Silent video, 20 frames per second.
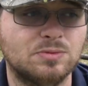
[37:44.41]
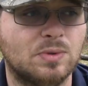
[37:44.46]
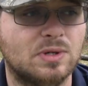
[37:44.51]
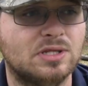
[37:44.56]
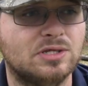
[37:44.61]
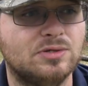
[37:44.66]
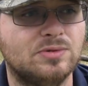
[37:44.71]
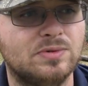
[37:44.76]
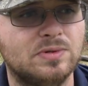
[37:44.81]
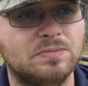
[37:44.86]

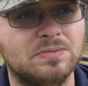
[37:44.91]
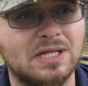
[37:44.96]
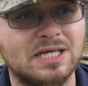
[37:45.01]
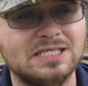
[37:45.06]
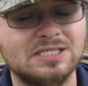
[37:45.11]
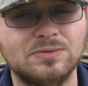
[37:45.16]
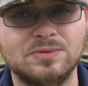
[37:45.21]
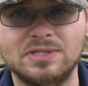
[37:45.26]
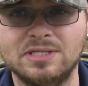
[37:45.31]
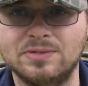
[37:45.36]
whether you
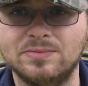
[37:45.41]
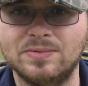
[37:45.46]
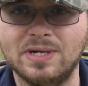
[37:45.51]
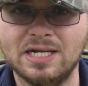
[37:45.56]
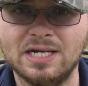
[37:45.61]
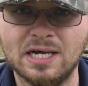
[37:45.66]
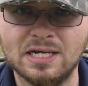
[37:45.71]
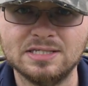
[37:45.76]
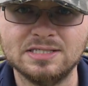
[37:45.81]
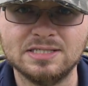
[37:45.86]
replace it with a
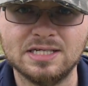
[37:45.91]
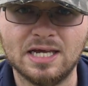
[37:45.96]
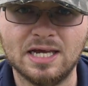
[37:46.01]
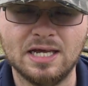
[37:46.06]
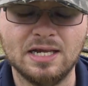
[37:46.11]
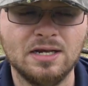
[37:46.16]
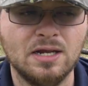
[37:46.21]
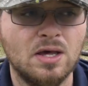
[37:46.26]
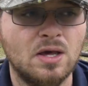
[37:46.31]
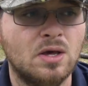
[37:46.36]
red dot
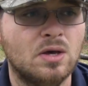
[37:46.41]
sight